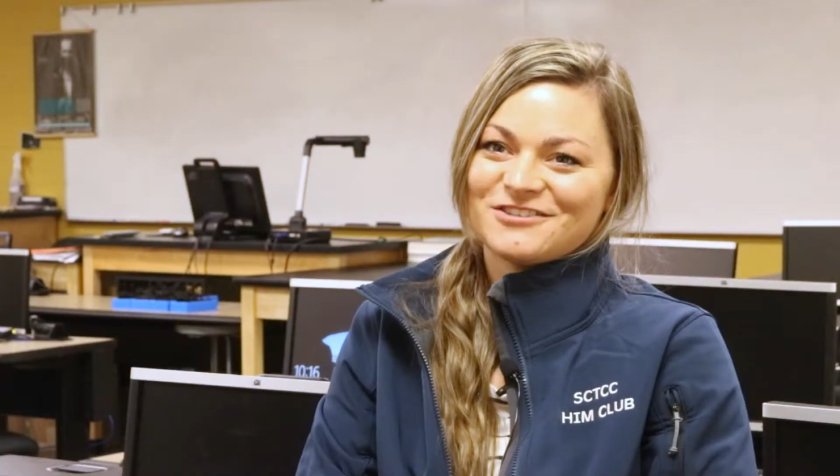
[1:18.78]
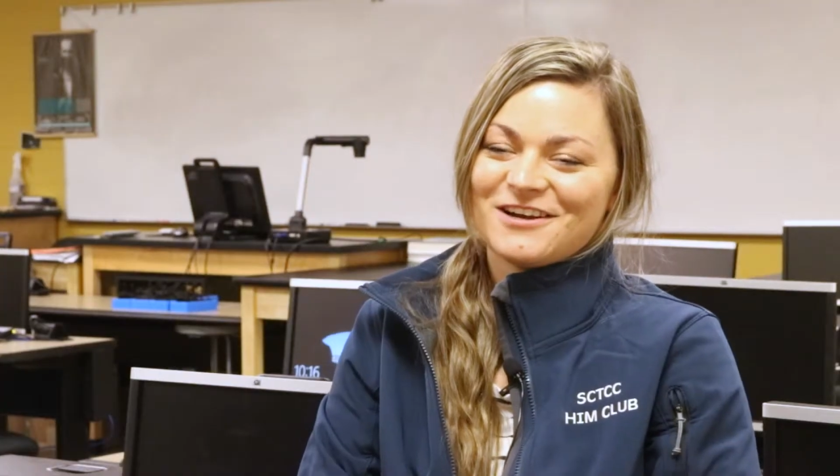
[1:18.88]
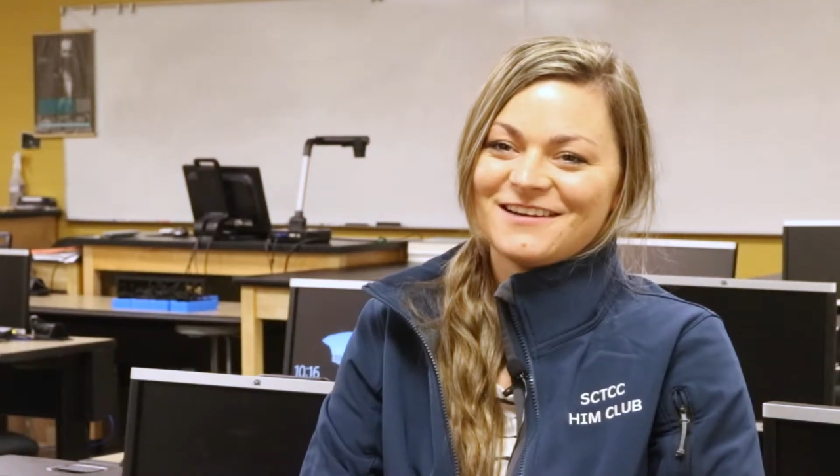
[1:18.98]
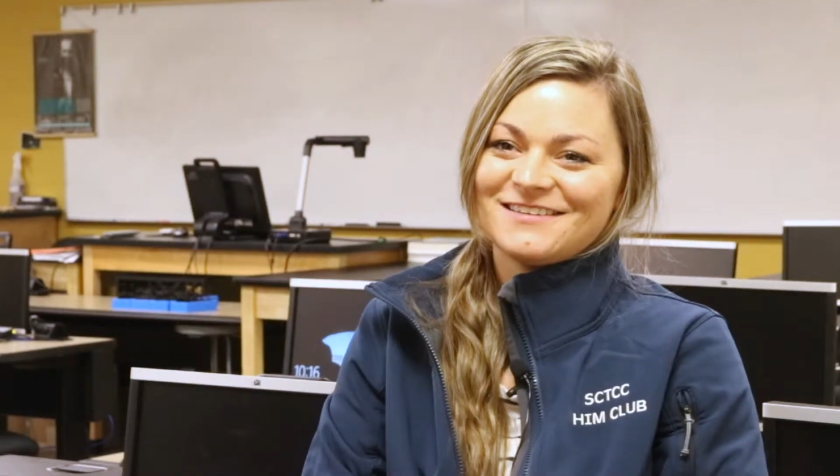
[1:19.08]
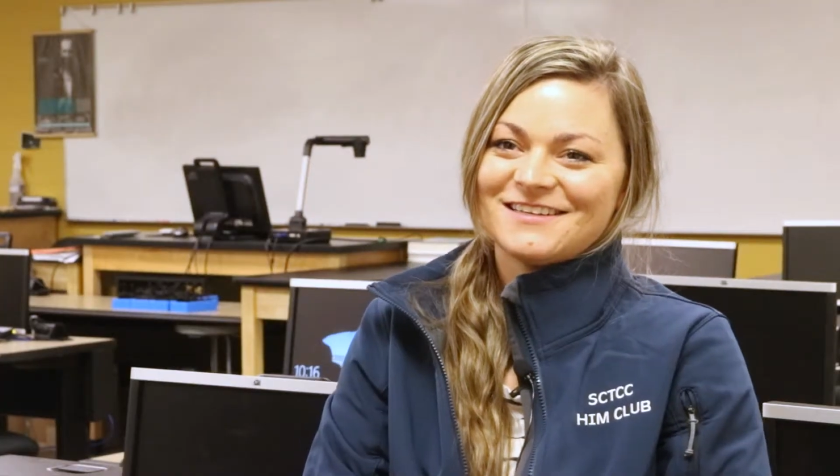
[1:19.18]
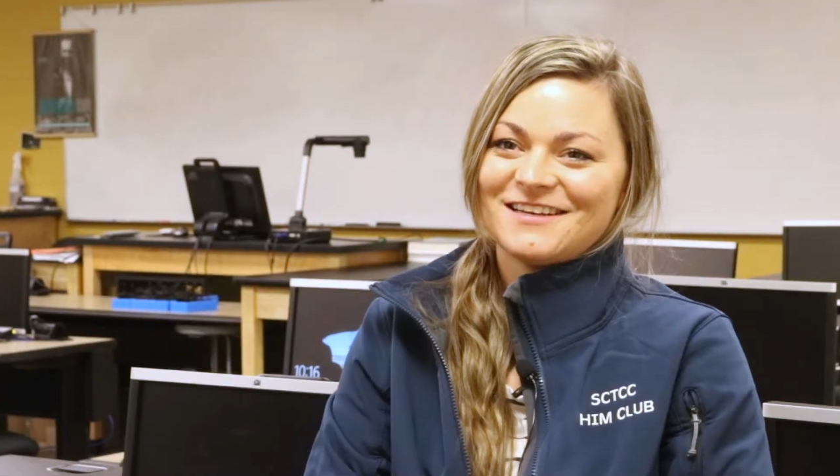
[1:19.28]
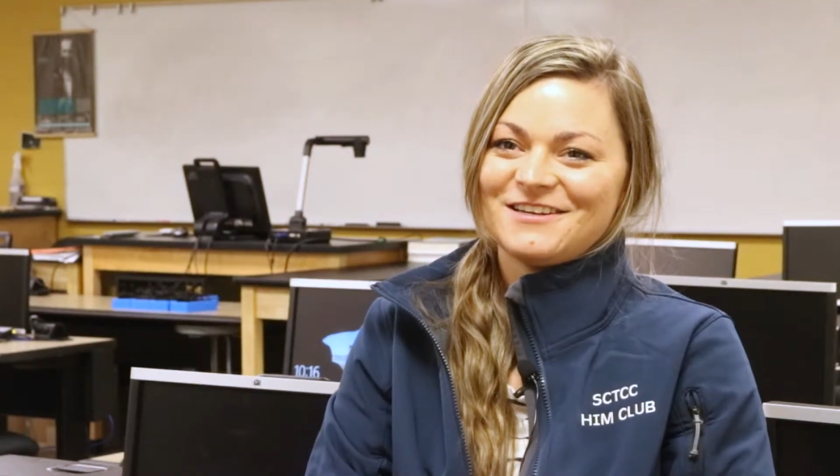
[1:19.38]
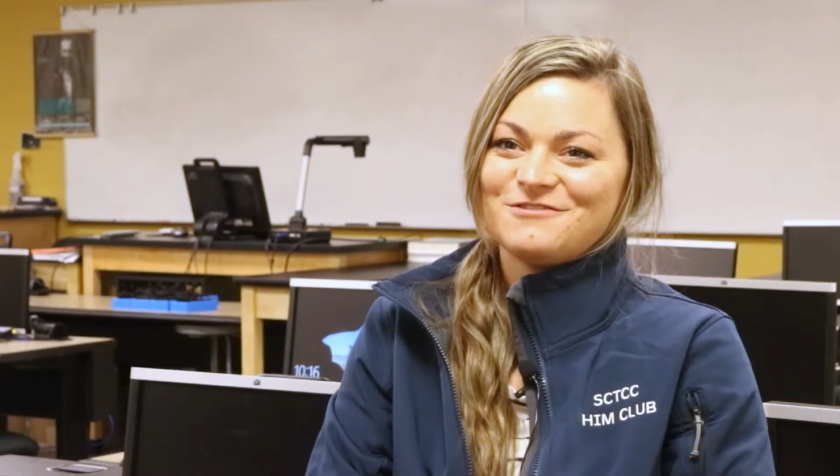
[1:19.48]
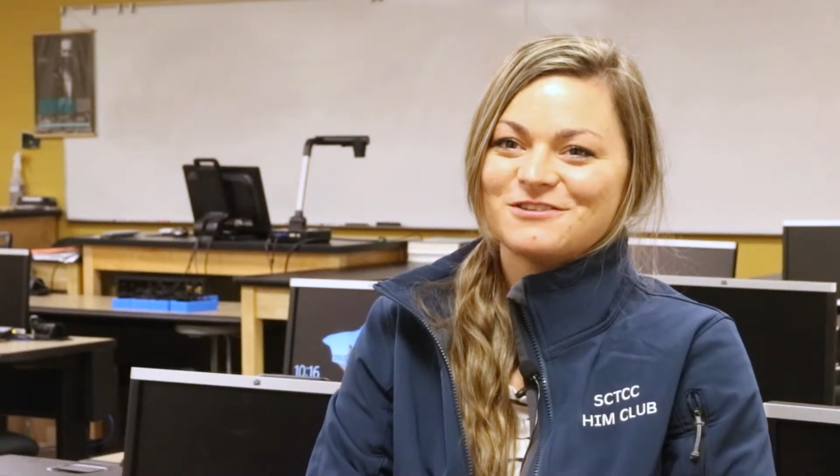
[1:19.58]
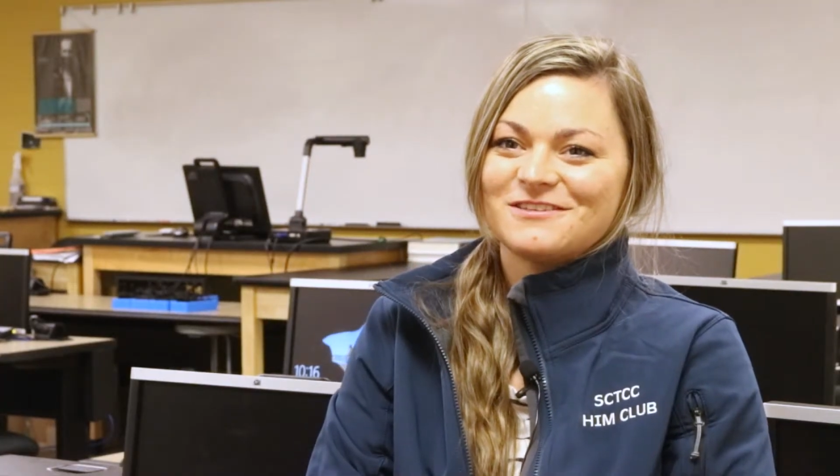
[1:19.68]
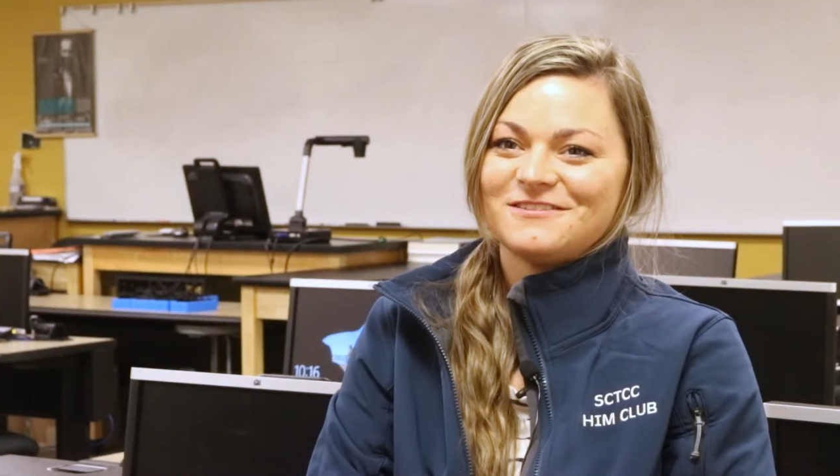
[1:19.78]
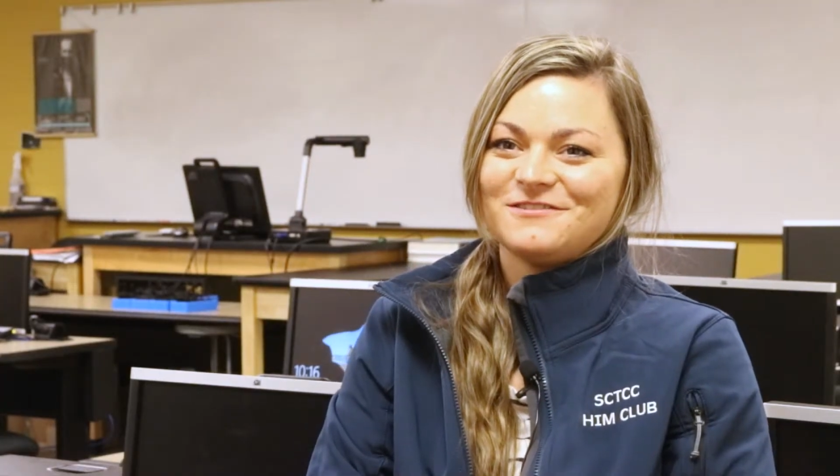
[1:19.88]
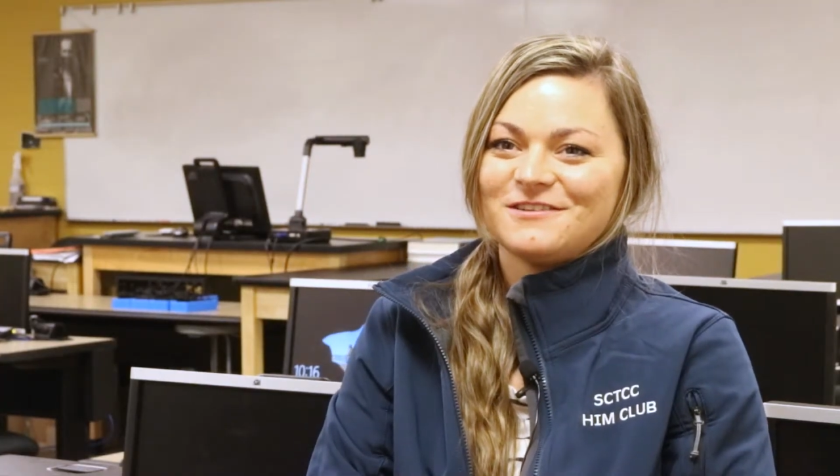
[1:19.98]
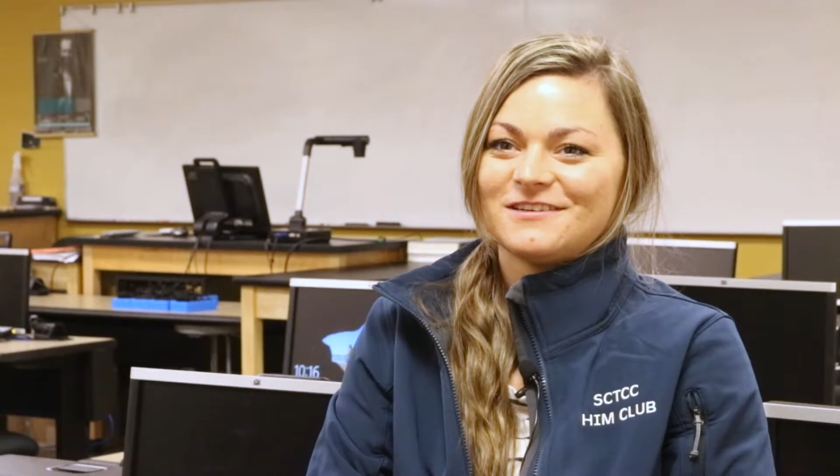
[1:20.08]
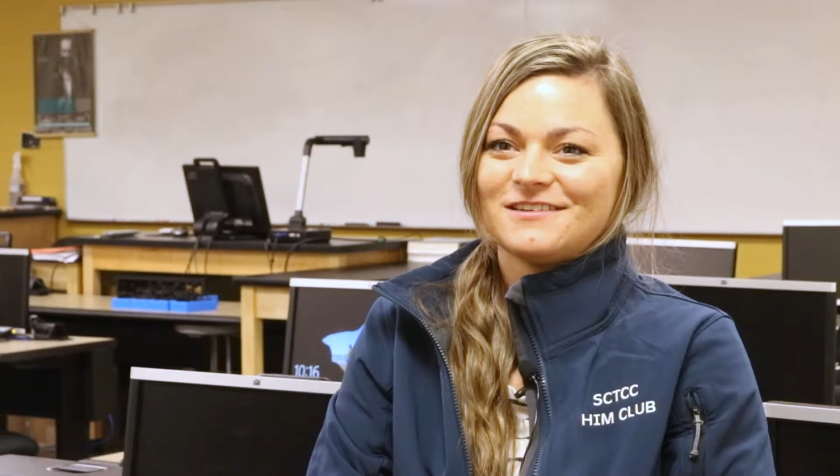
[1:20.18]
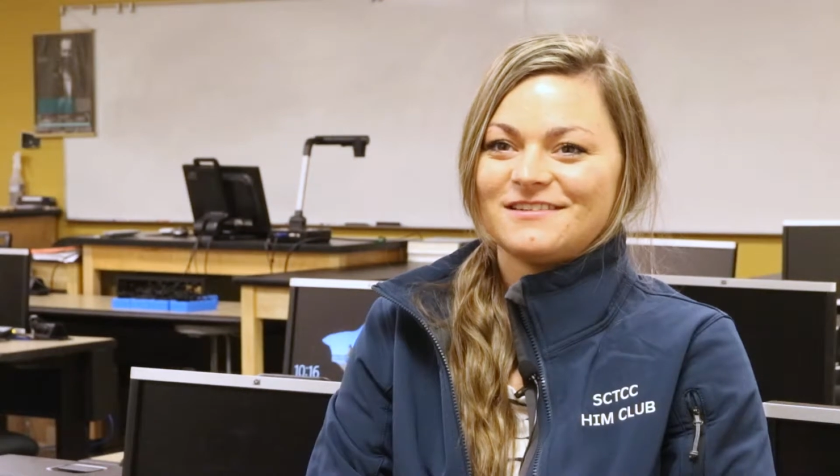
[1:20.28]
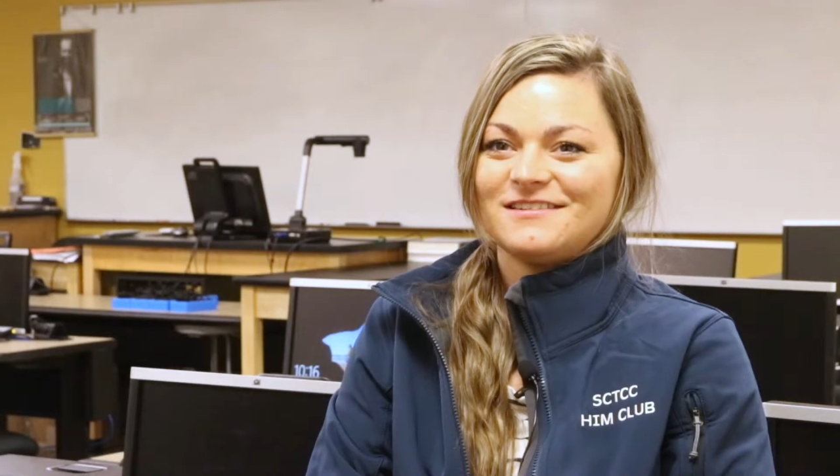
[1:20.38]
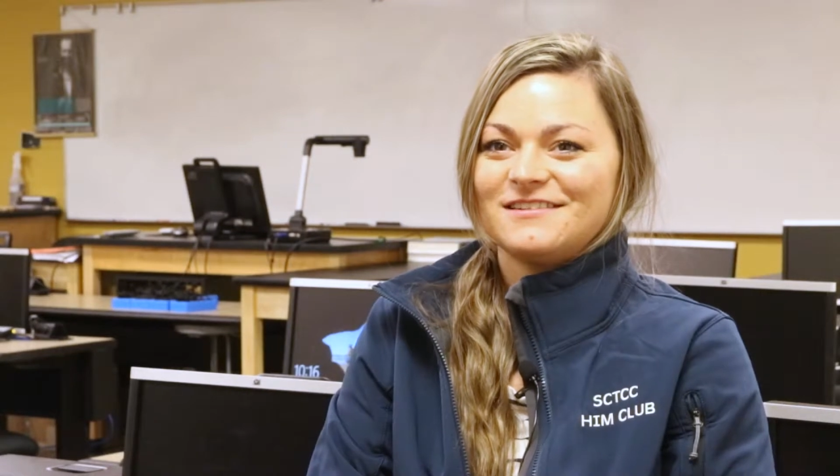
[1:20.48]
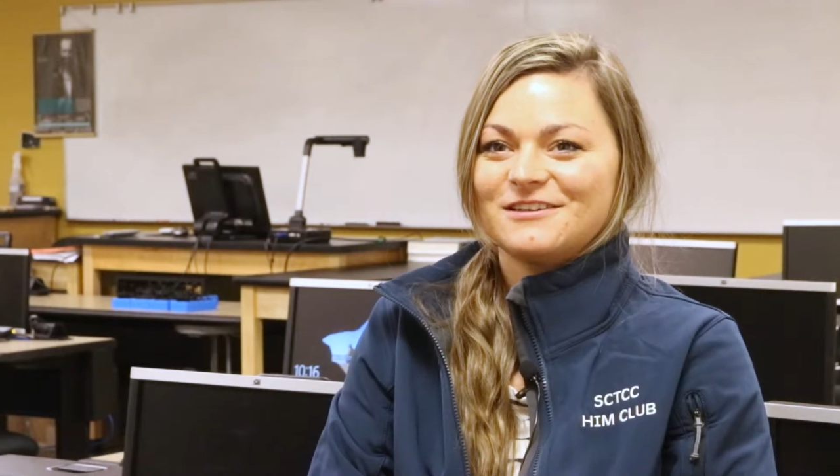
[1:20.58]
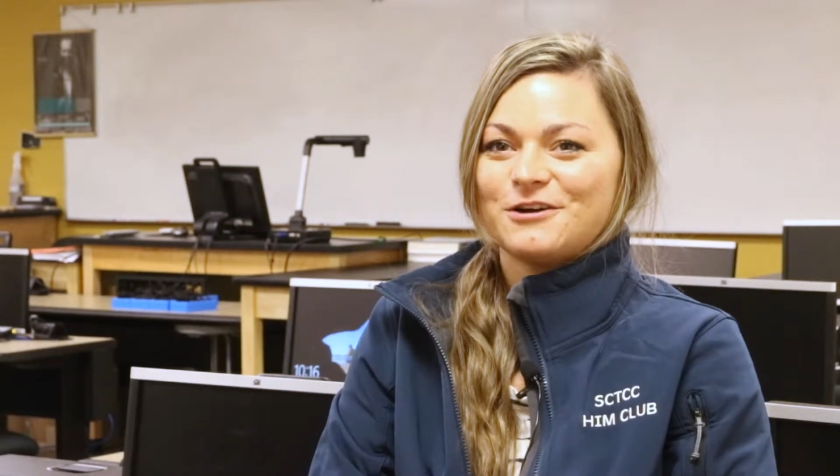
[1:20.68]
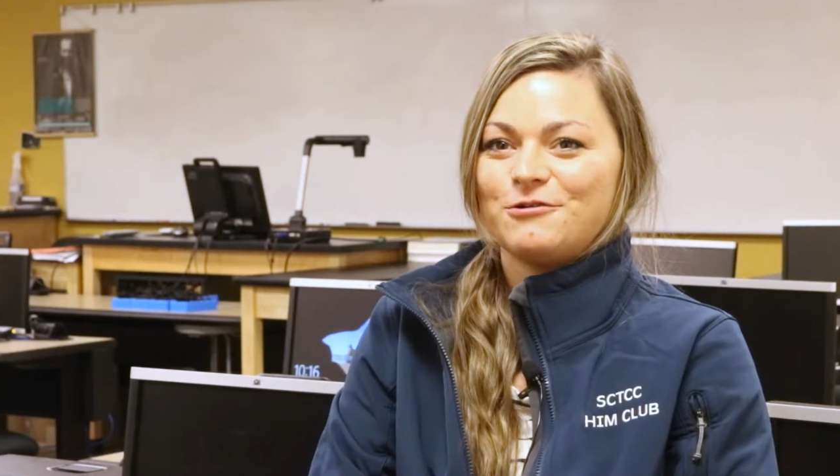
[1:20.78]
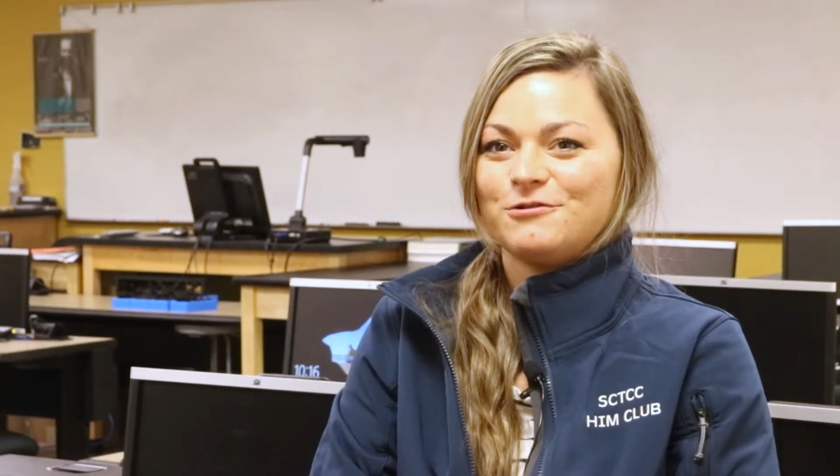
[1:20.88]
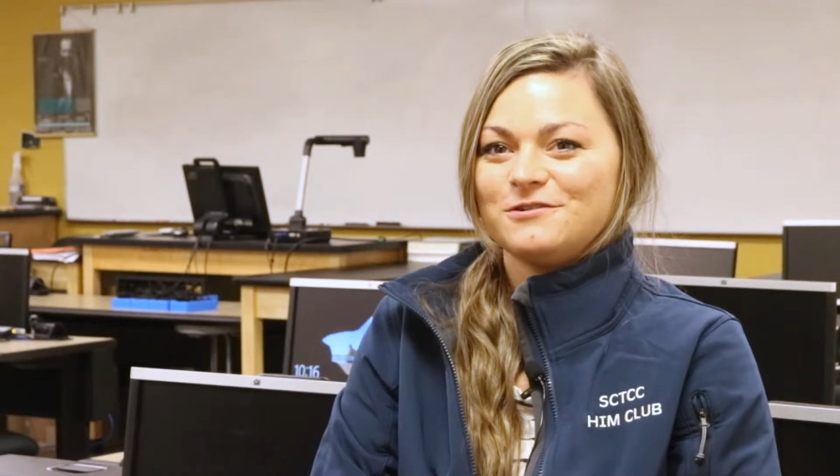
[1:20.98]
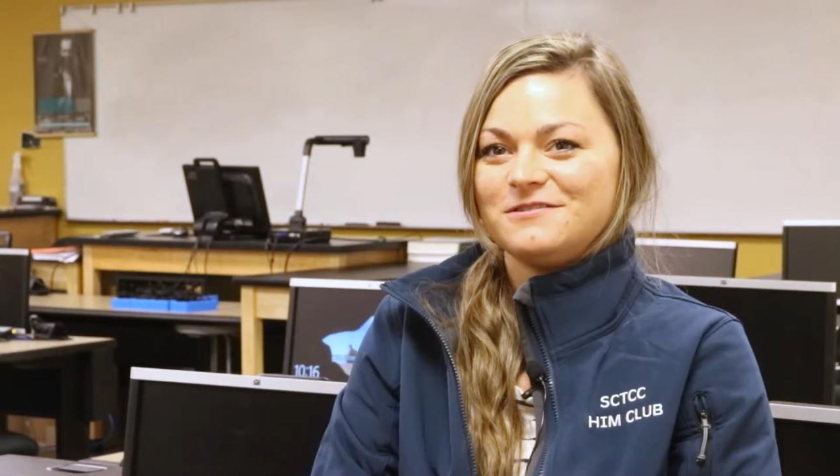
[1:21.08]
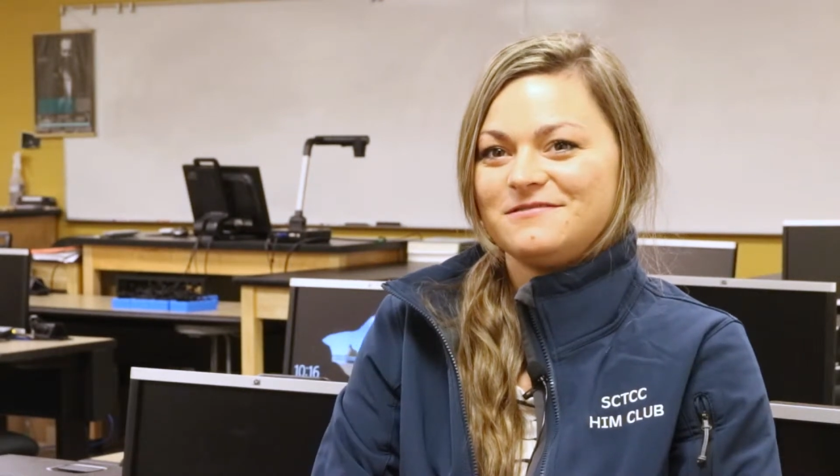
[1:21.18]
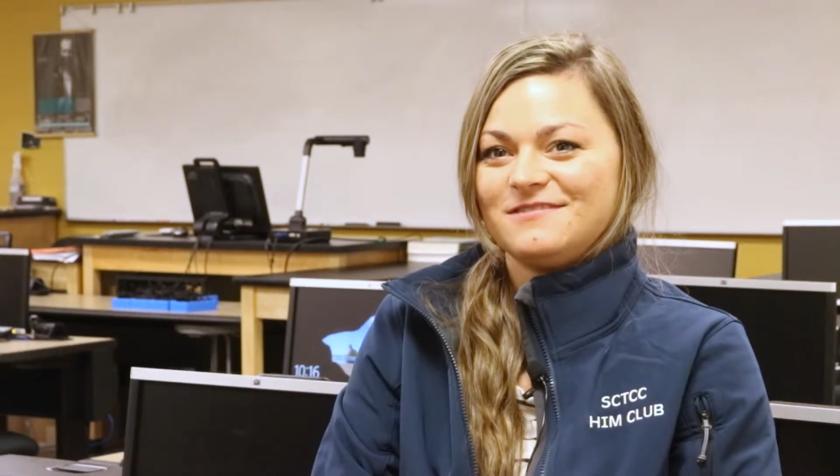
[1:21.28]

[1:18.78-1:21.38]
trying to get used to the code